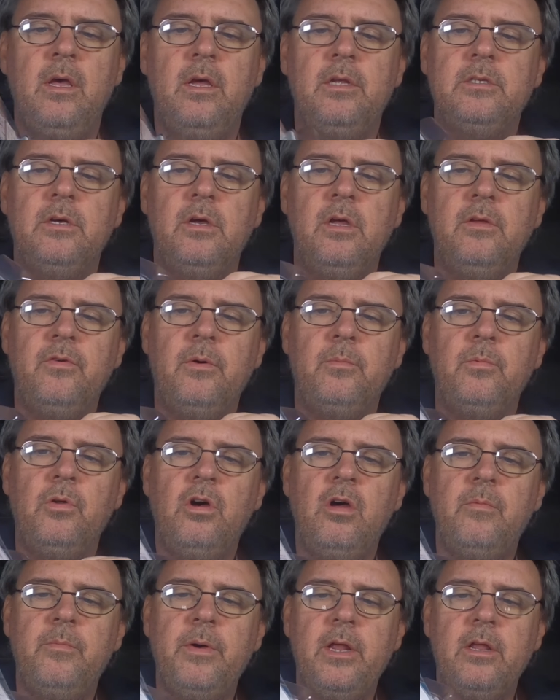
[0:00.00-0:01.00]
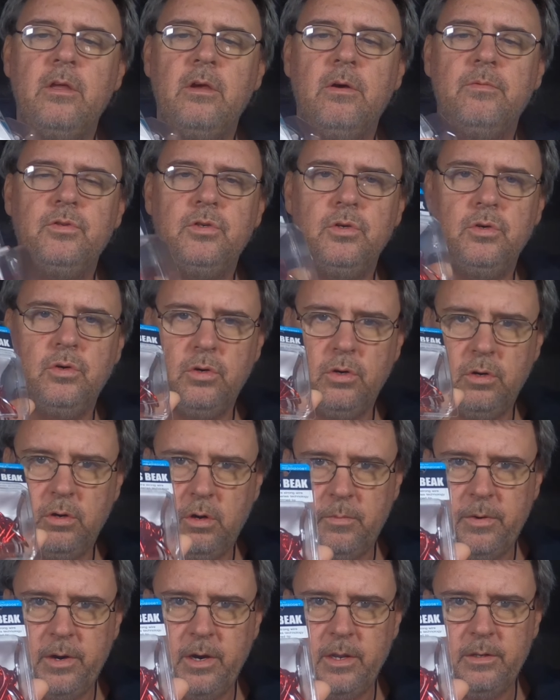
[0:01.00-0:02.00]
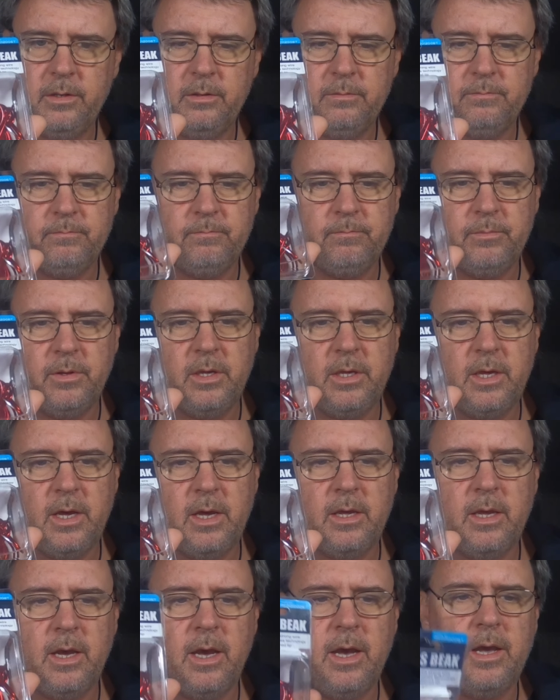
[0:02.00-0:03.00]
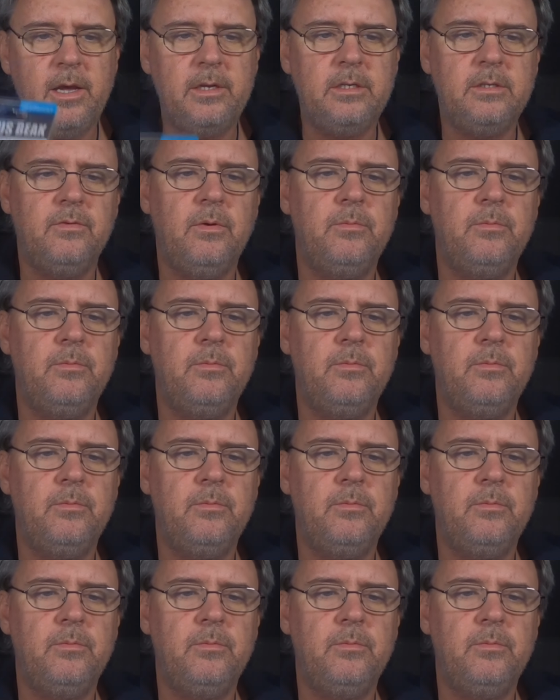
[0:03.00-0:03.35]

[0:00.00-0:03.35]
So if I'm live baiting offshore, I'm running BKKs.